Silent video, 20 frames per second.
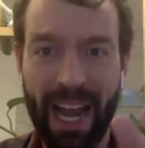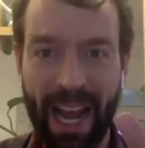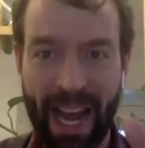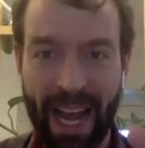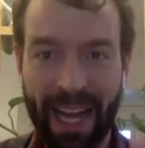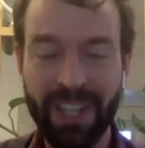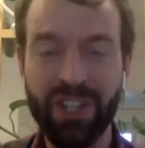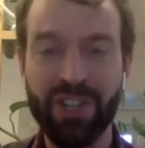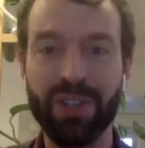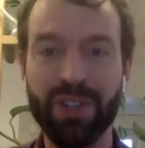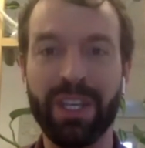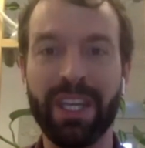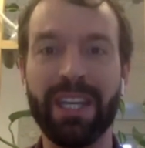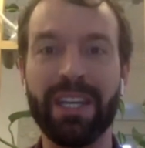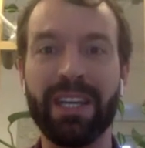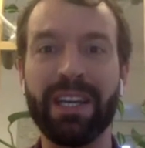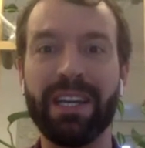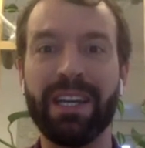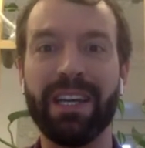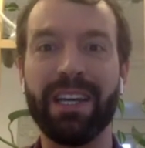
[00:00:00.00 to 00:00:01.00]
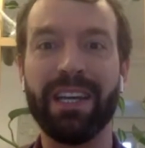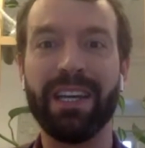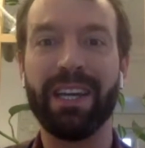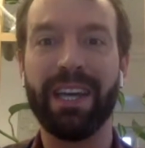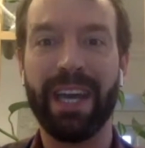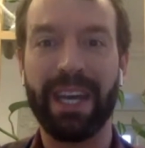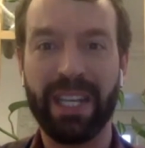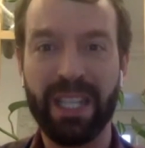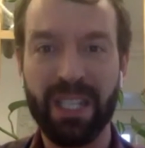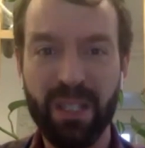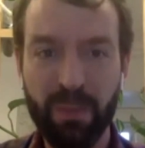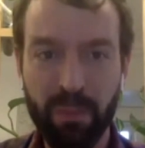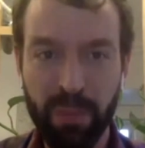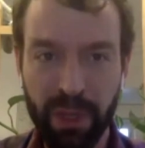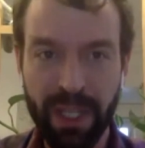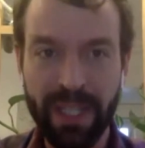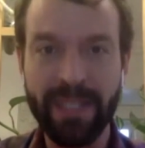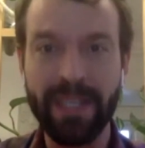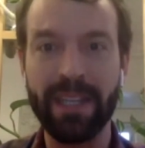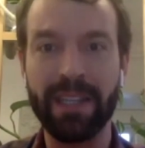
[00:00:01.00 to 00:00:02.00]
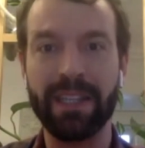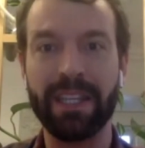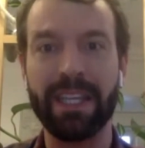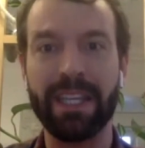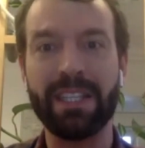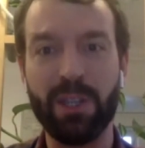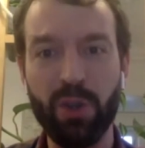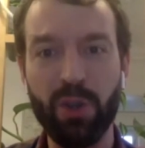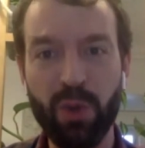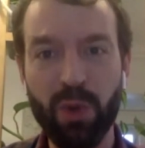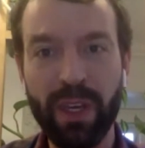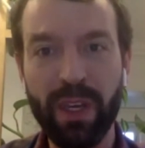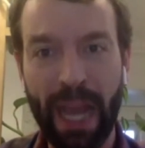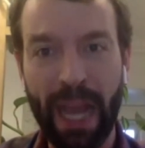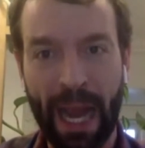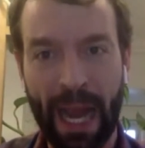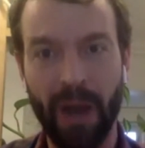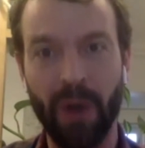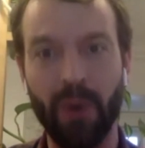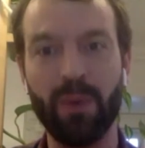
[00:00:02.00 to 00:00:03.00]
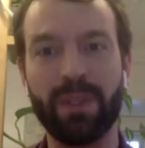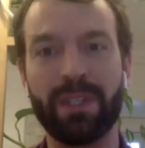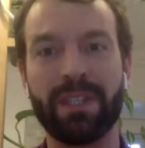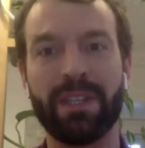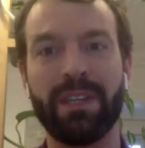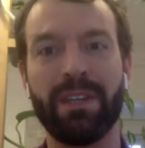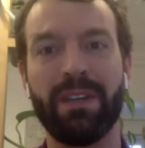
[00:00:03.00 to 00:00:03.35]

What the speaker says: actually explicitly to count